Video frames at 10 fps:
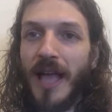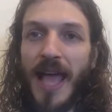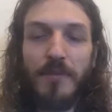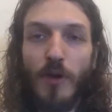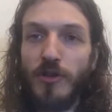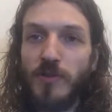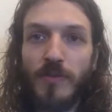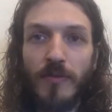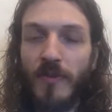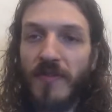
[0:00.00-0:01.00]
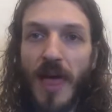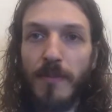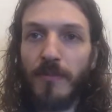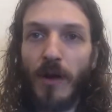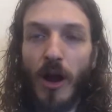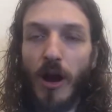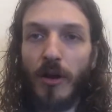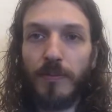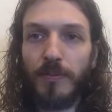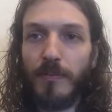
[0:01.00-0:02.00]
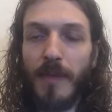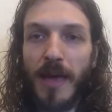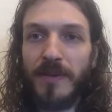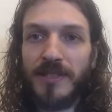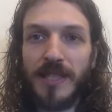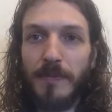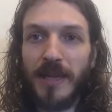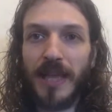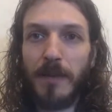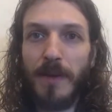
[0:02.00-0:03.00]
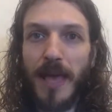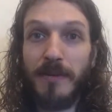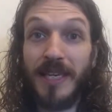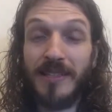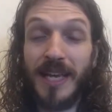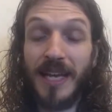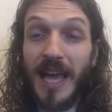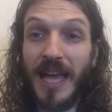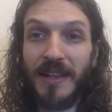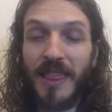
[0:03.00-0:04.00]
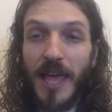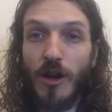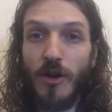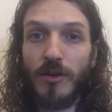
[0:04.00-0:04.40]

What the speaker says: And most of them are maybe sleeping like babies at night. They